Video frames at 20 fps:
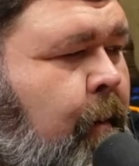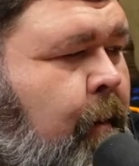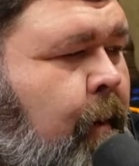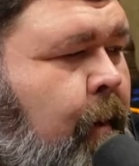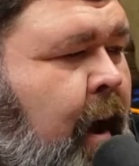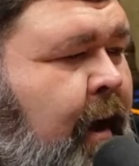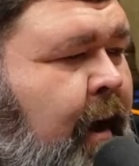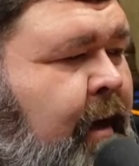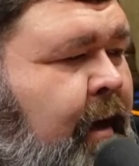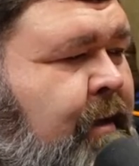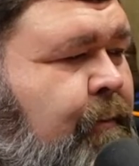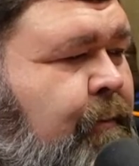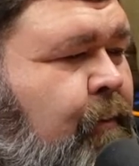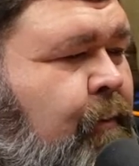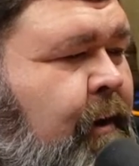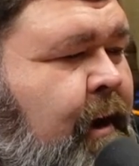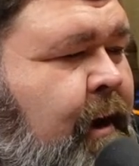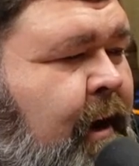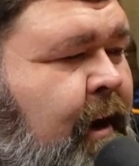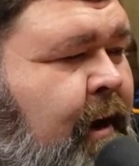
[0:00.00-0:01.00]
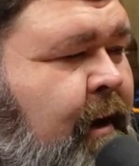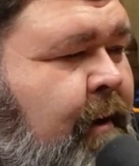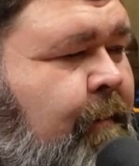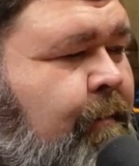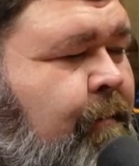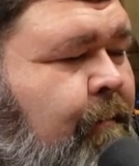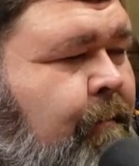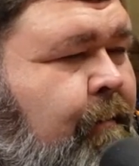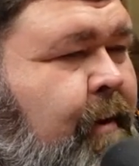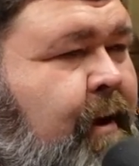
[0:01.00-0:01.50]
I guess we're kind of,
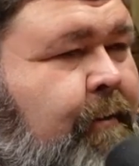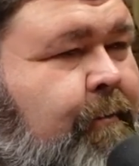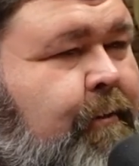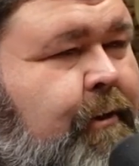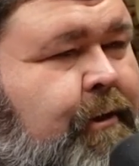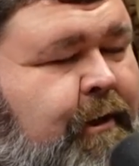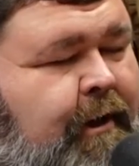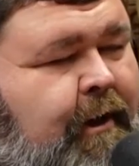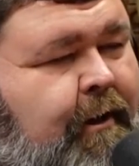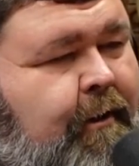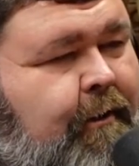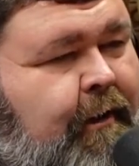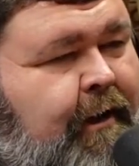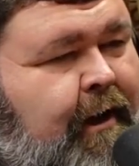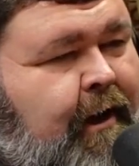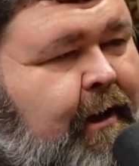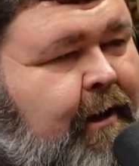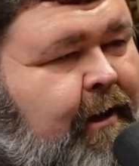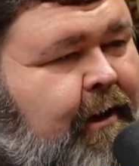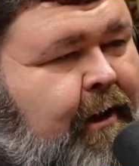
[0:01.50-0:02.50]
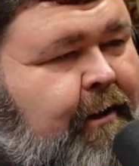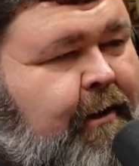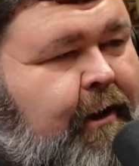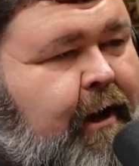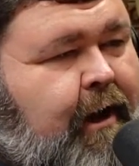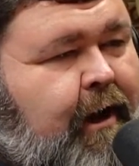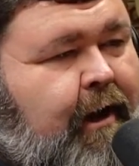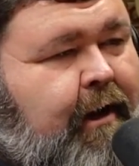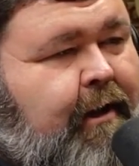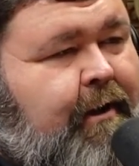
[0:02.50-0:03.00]
me and Rochelle are kind of yin
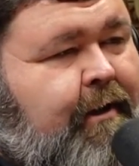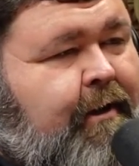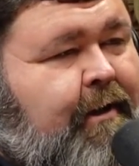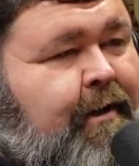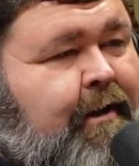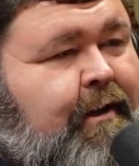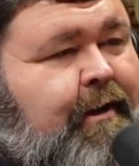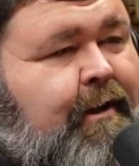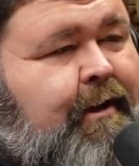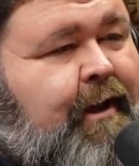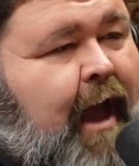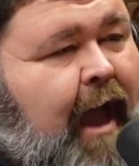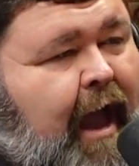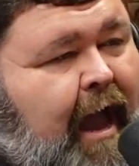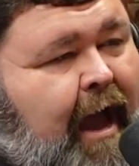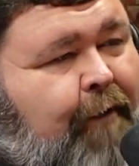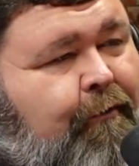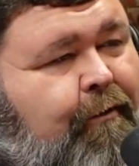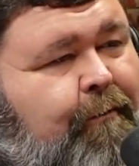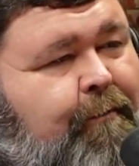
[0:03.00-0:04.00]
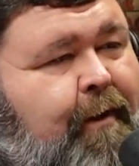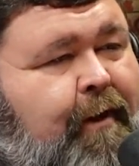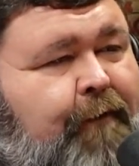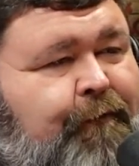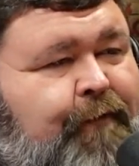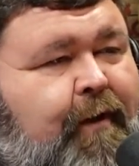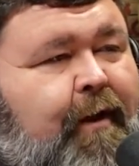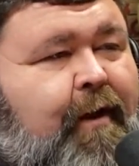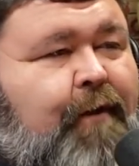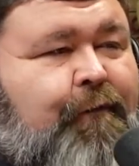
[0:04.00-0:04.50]
yang. I would,
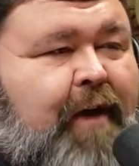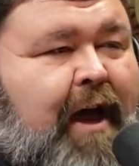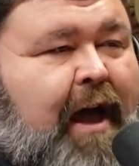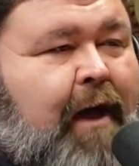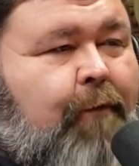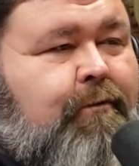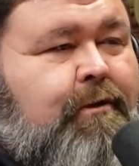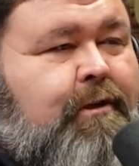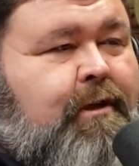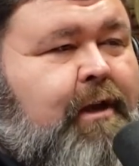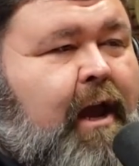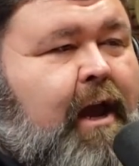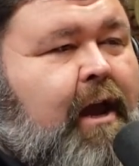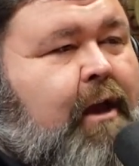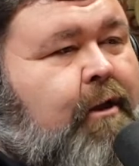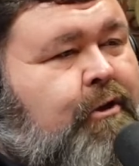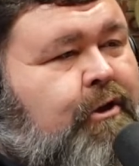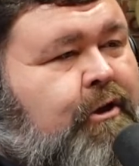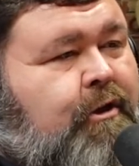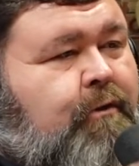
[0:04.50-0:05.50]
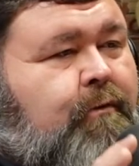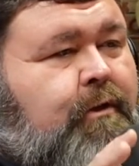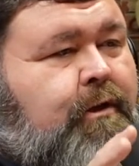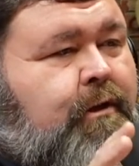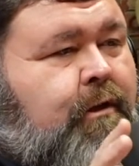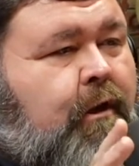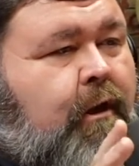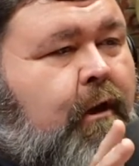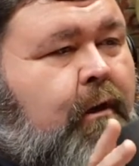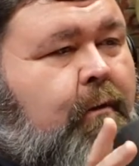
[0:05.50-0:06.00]
if I was down, she was up.